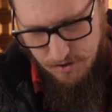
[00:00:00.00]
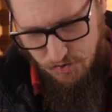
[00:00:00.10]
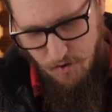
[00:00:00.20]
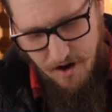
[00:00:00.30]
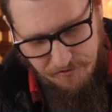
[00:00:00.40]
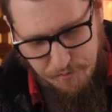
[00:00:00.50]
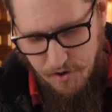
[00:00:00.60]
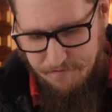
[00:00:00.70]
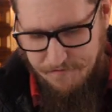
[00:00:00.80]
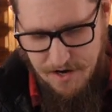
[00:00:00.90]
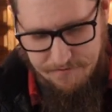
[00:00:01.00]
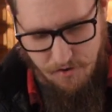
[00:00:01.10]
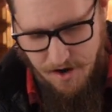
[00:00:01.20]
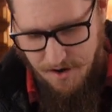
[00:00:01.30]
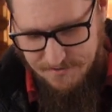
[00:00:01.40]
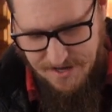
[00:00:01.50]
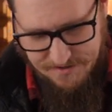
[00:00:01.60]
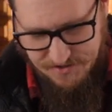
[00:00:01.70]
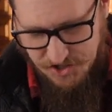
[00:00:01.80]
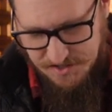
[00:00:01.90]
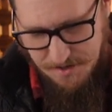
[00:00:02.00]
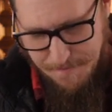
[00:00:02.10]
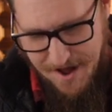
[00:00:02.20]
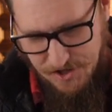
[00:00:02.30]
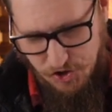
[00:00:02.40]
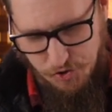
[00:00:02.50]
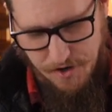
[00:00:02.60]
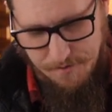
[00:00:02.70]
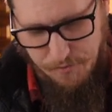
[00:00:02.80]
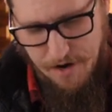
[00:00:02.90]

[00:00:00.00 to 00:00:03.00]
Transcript: 12.5 grams. That is just the magical number.